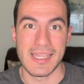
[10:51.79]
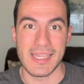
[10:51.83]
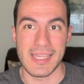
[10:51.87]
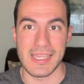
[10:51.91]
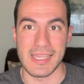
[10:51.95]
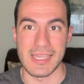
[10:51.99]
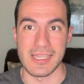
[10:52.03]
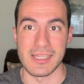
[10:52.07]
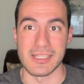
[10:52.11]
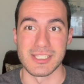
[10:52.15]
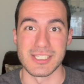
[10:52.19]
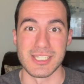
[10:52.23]

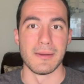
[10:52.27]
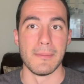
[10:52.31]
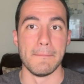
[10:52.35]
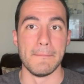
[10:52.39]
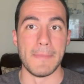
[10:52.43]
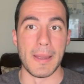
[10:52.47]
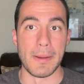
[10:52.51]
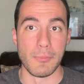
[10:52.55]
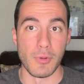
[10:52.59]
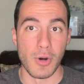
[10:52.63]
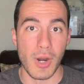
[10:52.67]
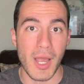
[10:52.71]
and
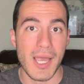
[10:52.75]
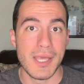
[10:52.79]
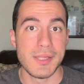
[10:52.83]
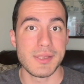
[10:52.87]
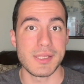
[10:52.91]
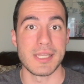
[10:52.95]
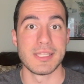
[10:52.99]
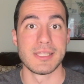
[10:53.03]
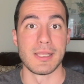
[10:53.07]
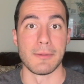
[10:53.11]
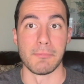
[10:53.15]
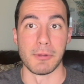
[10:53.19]
memorize
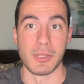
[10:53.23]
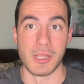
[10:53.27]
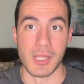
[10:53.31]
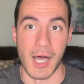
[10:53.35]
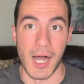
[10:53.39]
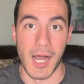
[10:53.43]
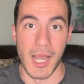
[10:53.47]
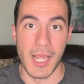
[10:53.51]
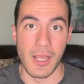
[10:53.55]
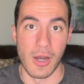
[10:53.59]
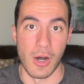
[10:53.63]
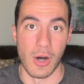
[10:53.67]
and
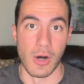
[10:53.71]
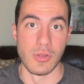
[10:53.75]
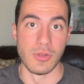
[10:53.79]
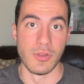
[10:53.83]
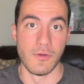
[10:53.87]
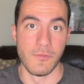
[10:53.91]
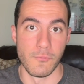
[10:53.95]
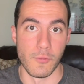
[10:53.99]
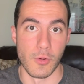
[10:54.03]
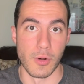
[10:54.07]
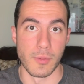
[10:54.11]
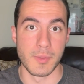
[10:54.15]
apply all
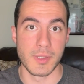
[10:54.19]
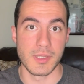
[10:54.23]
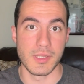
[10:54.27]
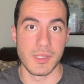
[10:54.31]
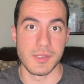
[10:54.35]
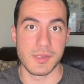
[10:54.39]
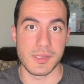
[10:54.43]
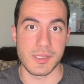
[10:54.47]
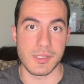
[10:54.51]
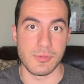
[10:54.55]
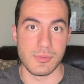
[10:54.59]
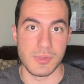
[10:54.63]
the
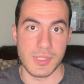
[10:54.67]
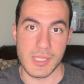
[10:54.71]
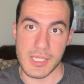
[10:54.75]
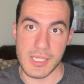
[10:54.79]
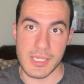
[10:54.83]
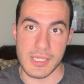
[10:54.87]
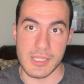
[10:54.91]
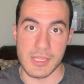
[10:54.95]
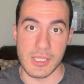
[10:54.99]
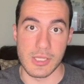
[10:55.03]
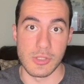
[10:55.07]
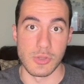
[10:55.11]
formulas you
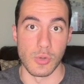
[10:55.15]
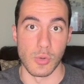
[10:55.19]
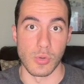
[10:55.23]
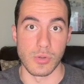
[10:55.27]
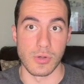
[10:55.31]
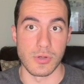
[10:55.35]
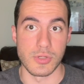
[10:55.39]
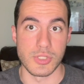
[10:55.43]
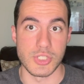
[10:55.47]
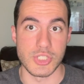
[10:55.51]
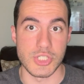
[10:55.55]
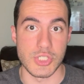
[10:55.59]
need in
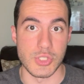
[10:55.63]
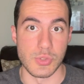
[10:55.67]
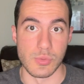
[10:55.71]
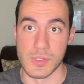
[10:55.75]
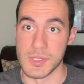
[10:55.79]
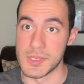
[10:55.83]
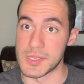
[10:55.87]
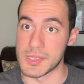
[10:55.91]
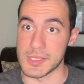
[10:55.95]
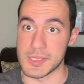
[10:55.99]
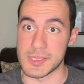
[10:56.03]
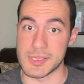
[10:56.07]
order to
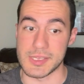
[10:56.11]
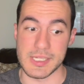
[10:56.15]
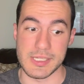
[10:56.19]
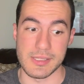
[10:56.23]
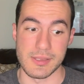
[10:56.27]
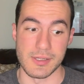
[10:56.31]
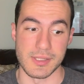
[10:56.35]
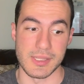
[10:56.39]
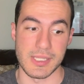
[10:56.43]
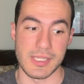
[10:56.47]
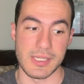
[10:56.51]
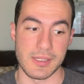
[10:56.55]
succeed
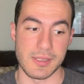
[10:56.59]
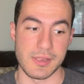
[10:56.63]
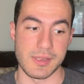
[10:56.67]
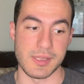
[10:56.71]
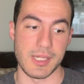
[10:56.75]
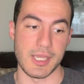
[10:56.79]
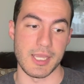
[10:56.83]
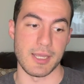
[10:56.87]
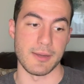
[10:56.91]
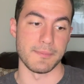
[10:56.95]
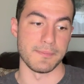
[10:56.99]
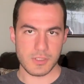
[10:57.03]
on the
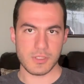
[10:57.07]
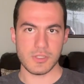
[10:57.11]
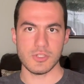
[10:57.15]
exam.